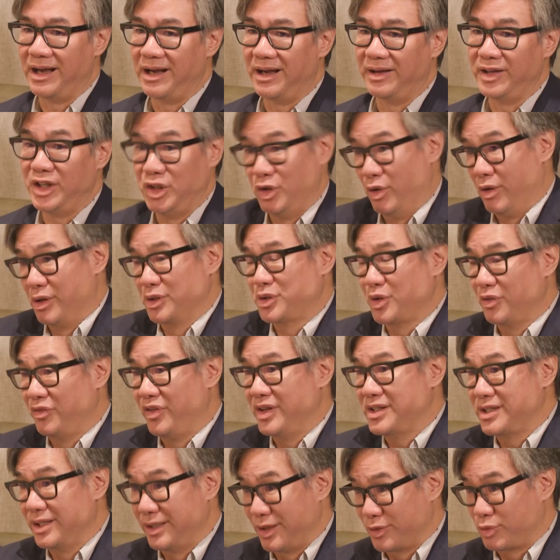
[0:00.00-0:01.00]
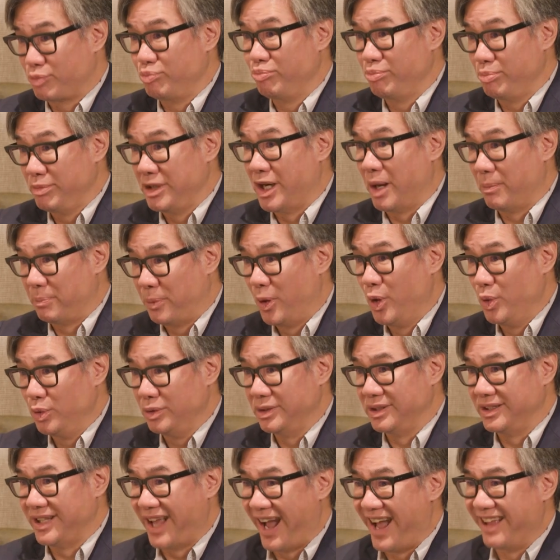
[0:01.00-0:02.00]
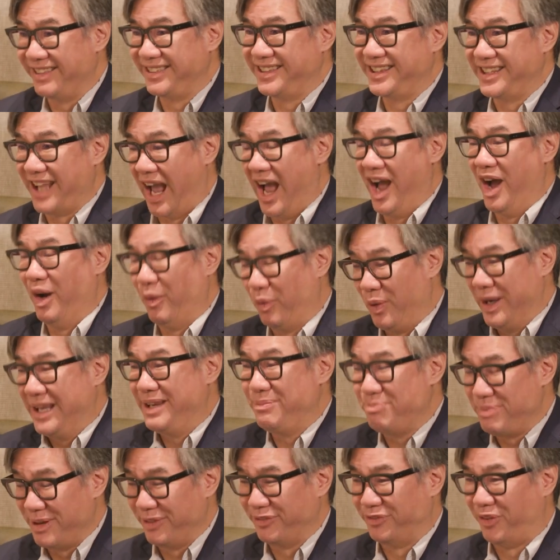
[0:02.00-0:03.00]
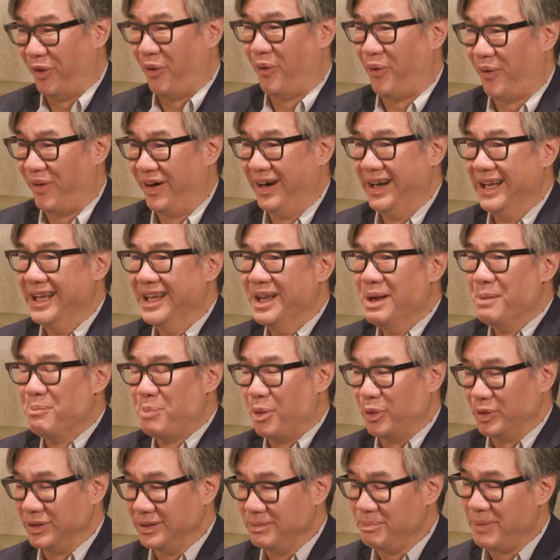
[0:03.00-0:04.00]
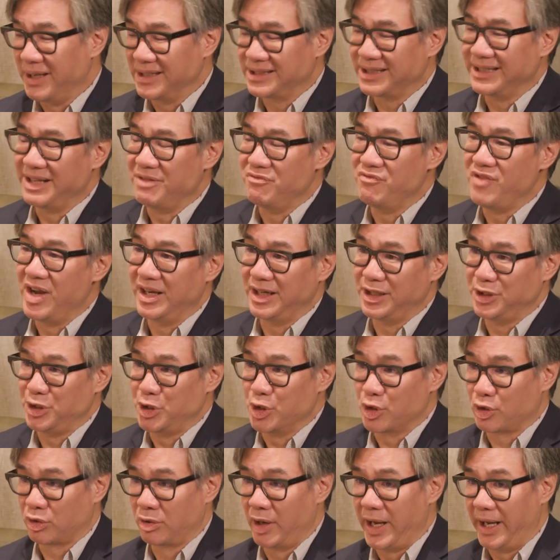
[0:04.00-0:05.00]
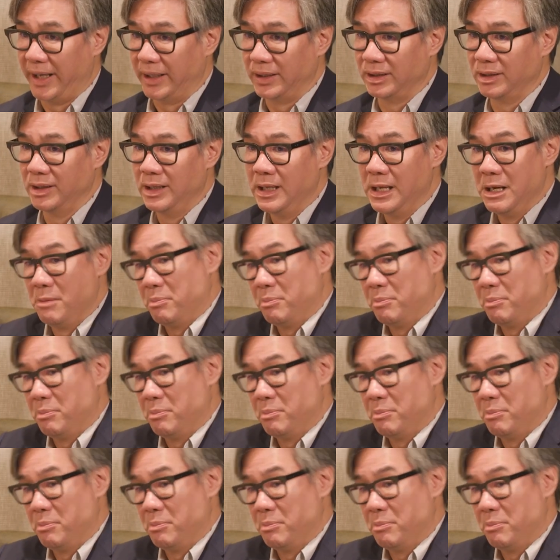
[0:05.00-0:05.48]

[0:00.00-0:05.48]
also visited, you know, Putin a week before Putin basically invaded Ukraine.